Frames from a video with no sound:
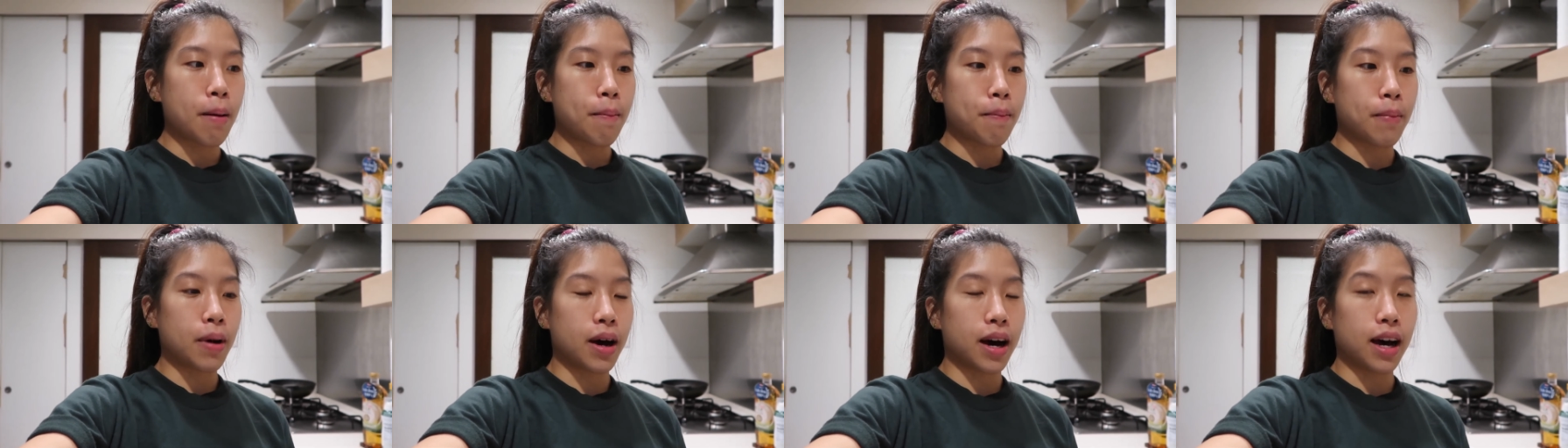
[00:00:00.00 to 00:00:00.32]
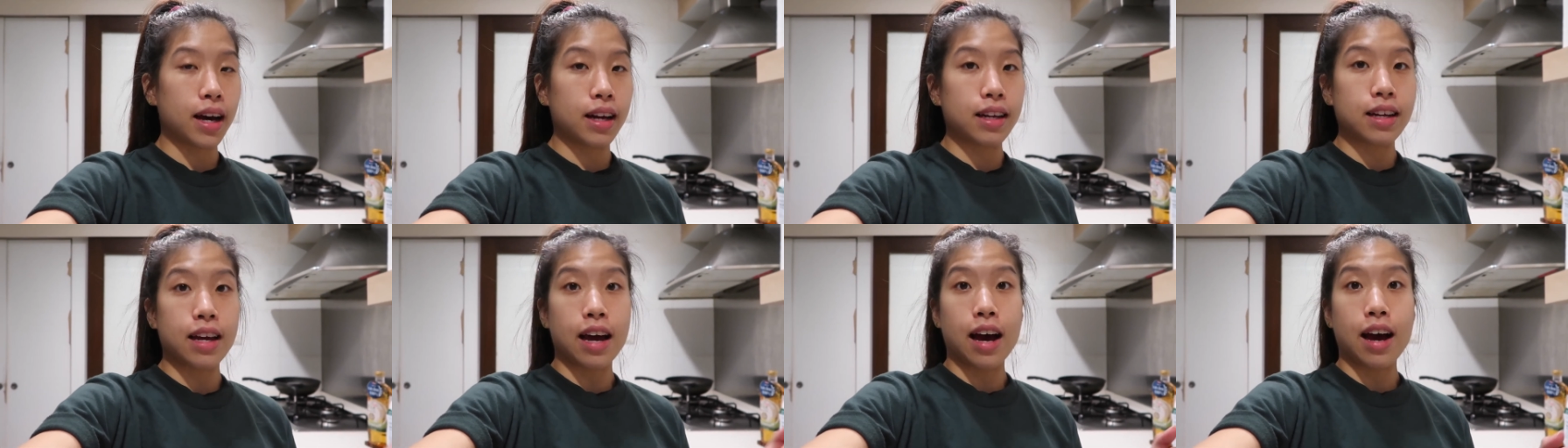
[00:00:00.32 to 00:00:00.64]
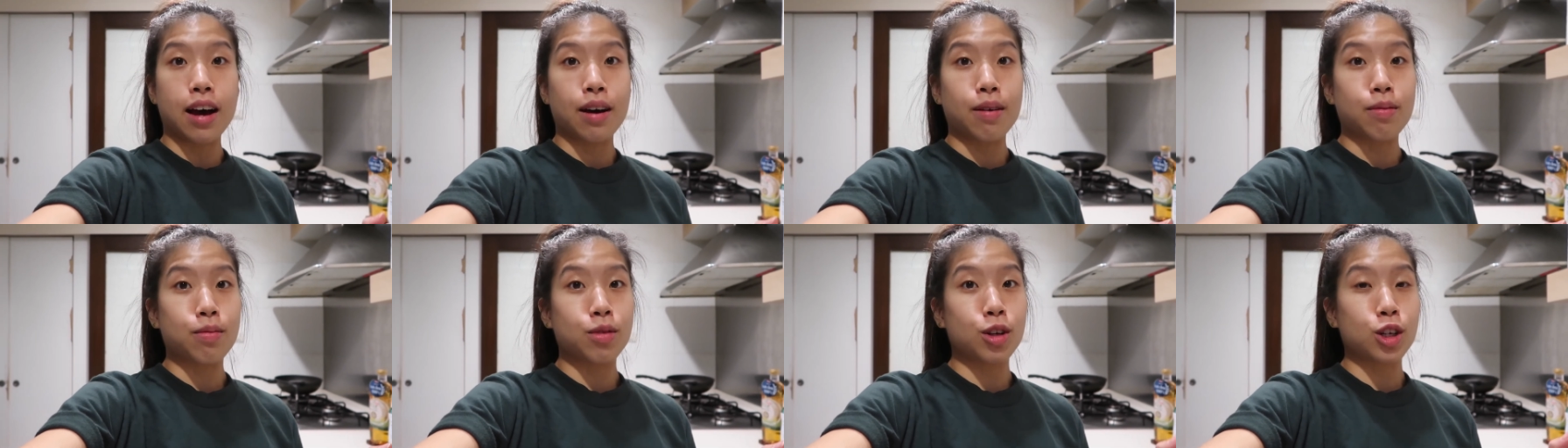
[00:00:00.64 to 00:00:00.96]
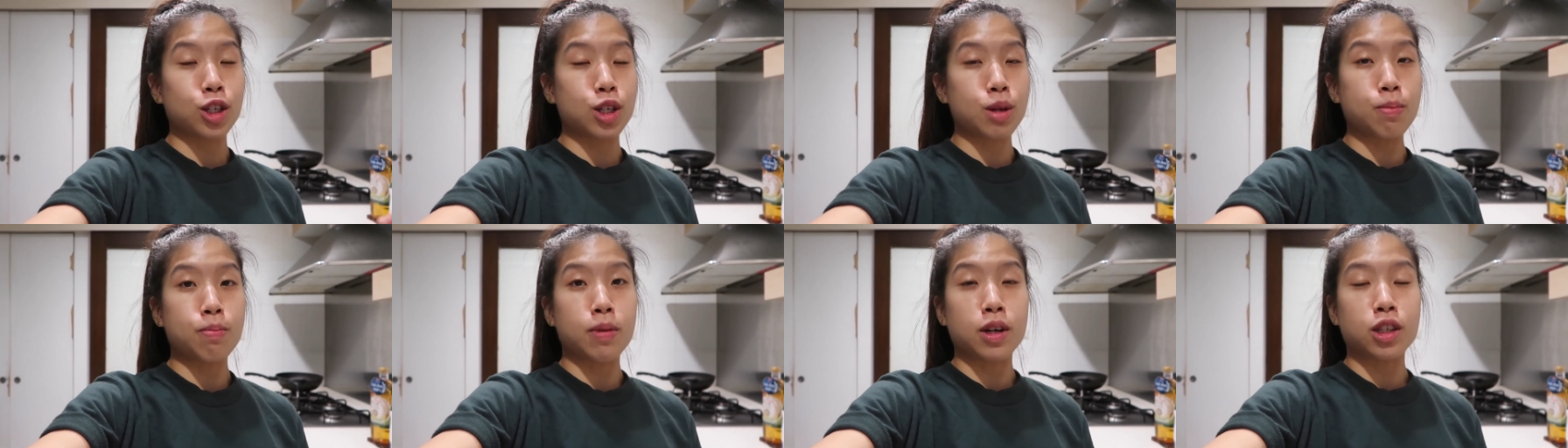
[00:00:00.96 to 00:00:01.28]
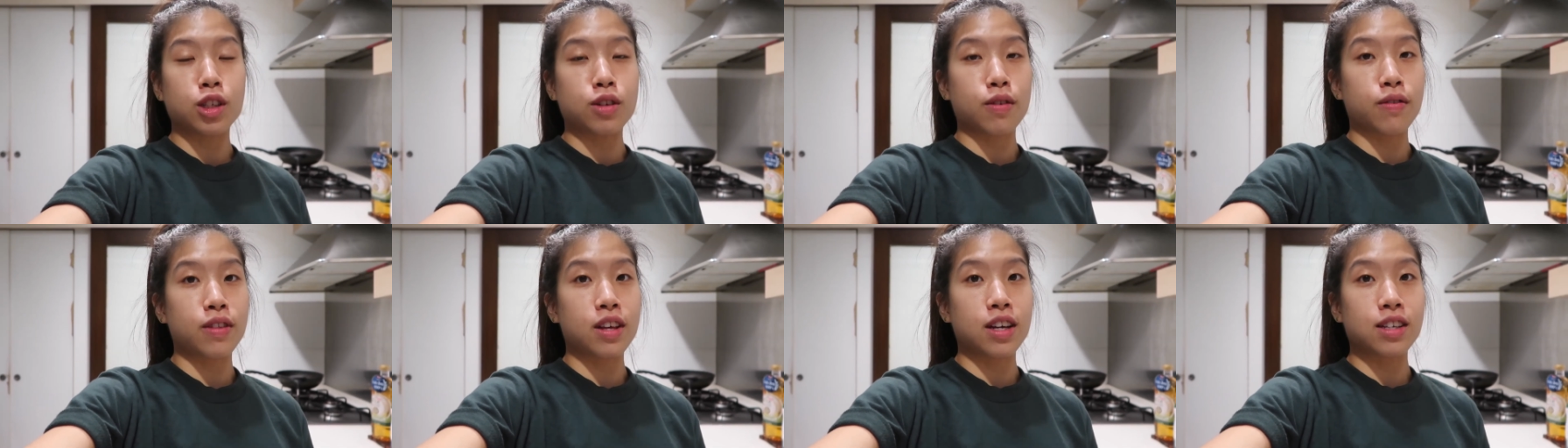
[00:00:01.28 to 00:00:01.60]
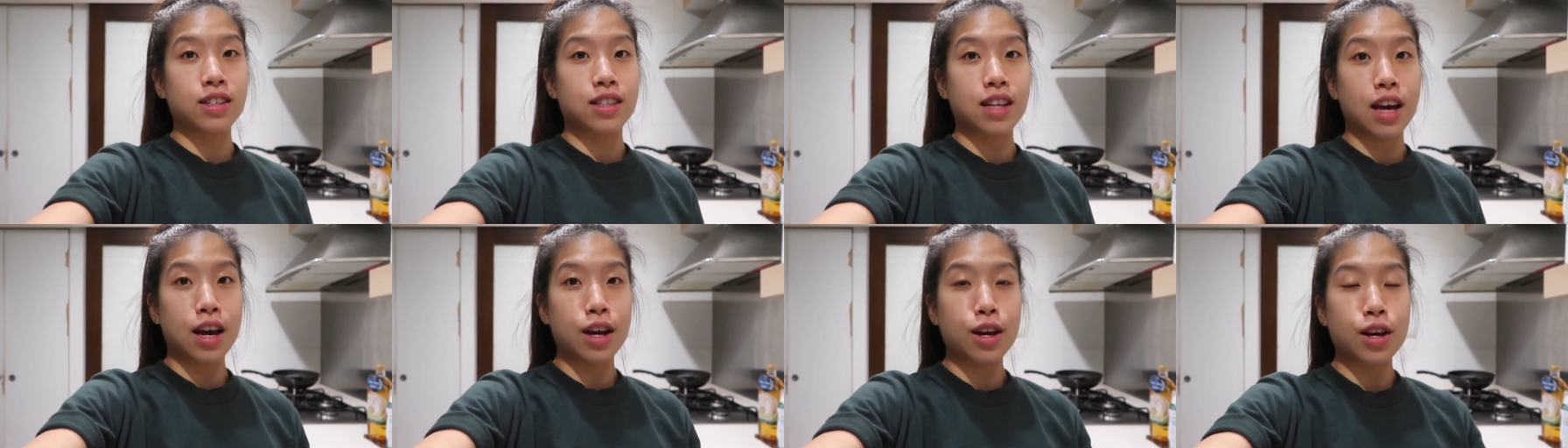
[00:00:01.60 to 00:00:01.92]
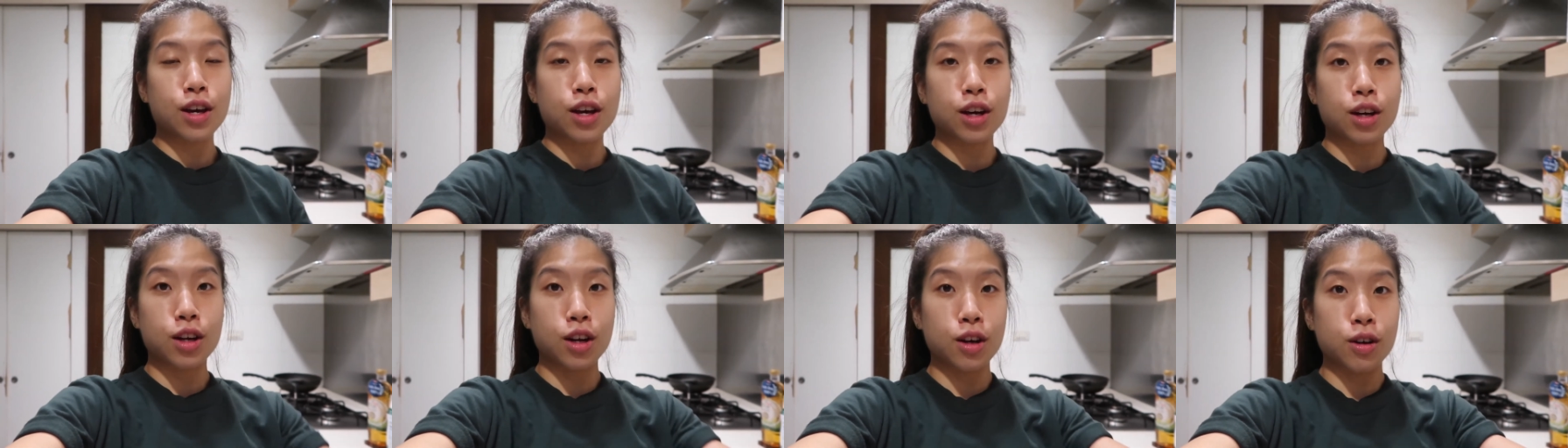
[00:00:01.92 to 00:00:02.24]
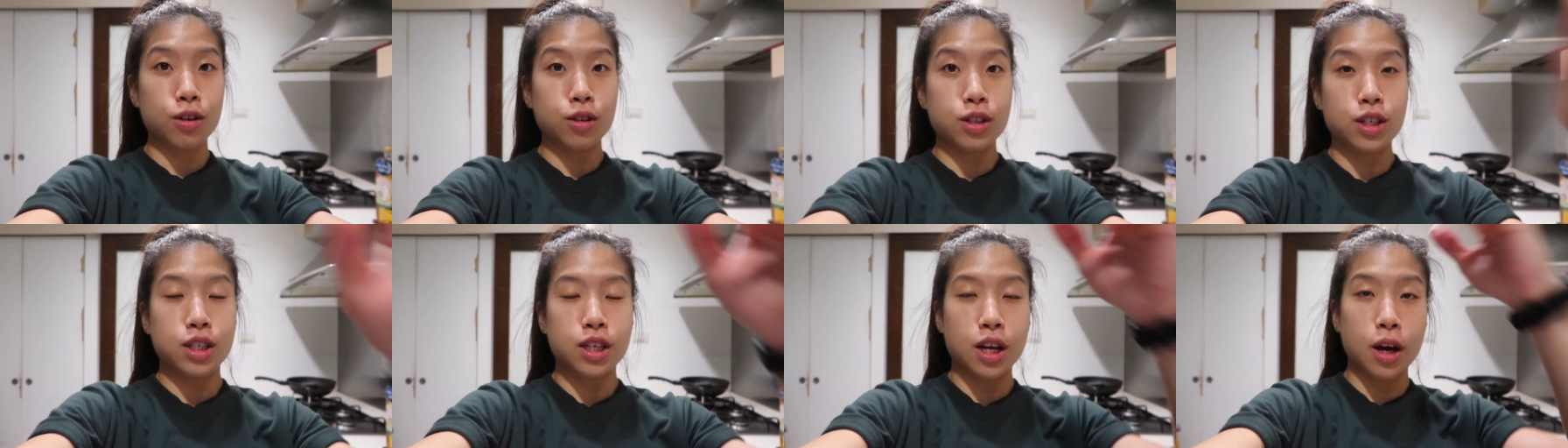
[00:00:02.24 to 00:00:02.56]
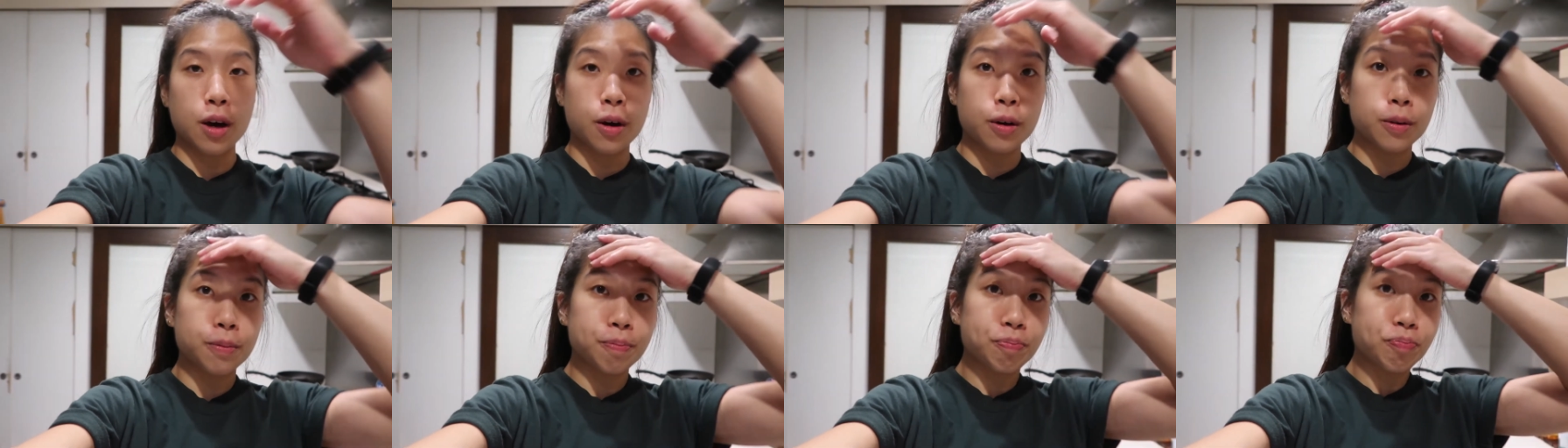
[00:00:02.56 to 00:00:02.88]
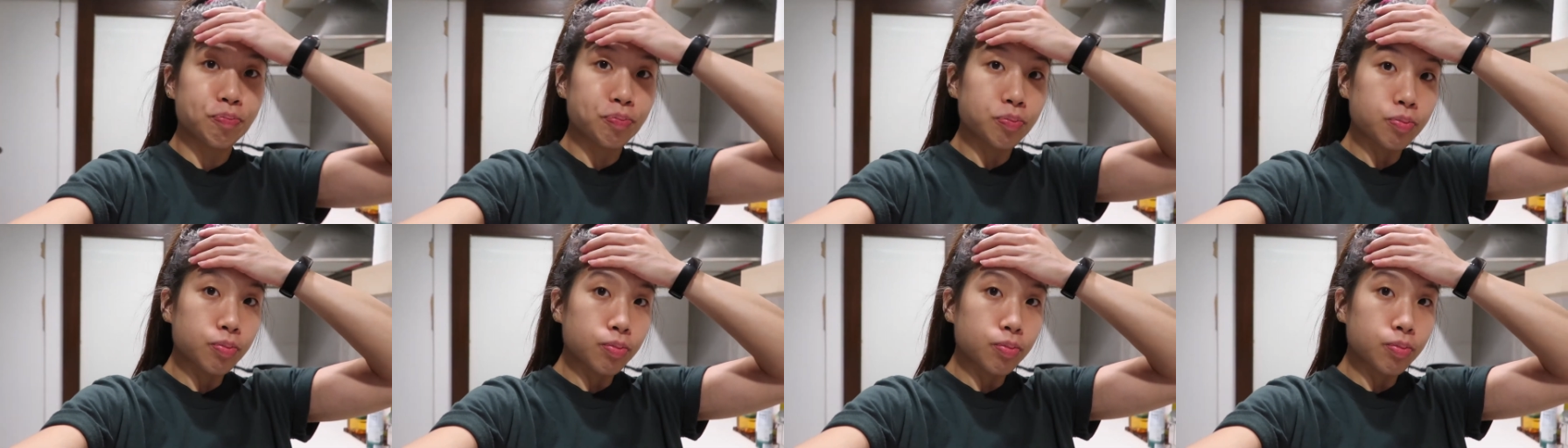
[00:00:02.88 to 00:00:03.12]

But yeah, there's a bunch of things that you can do. So